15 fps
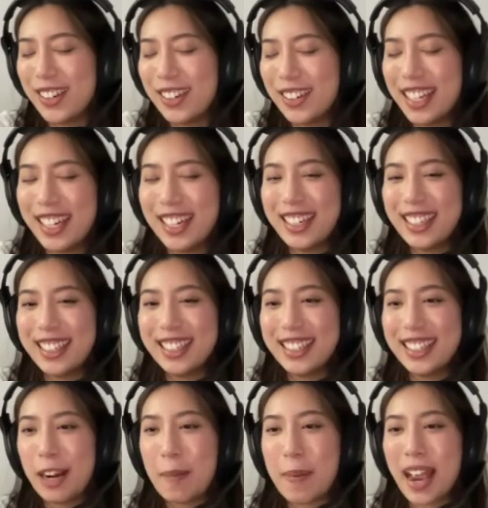
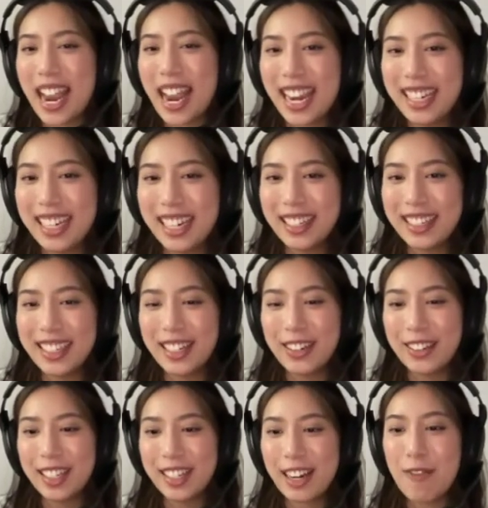they're paying their
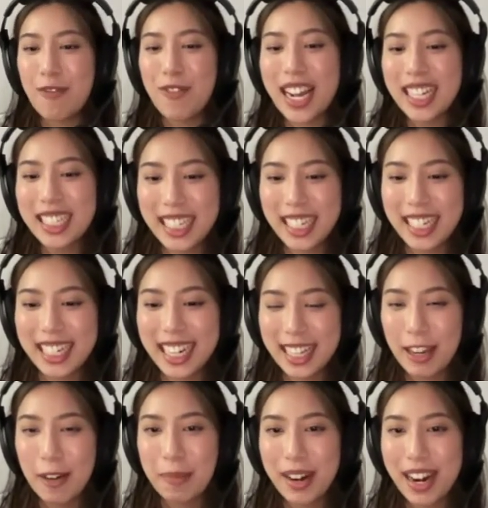they're investing in their
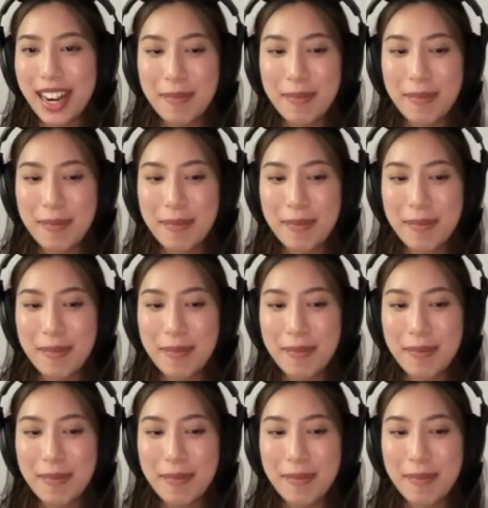brand,